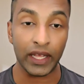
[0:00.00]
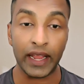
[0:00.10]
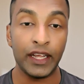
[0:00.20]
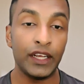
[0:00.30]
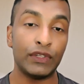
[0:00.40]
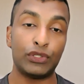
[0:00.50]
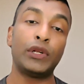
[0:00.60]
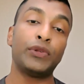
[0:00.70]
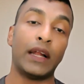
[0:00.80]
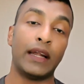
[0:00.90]
the
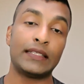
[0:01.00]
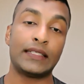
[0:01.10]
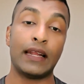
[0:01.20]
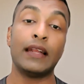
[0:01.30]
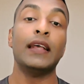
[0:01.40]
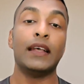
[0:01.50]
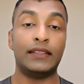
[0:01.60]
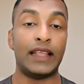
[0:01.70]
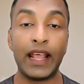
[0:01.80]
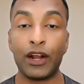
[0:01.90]
individual to understand
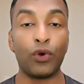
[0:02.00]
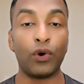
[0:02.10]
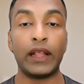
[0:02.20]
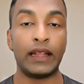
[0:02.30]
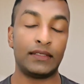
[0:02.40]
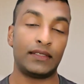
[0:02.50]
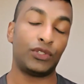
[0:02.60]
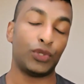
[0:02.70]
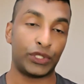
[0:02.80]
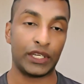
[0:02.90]
their role in
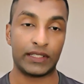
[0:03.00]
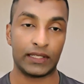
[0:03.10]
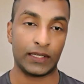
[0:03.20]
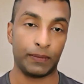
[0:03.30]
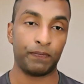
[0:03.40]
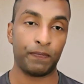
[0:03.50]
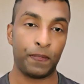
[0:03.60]
social system.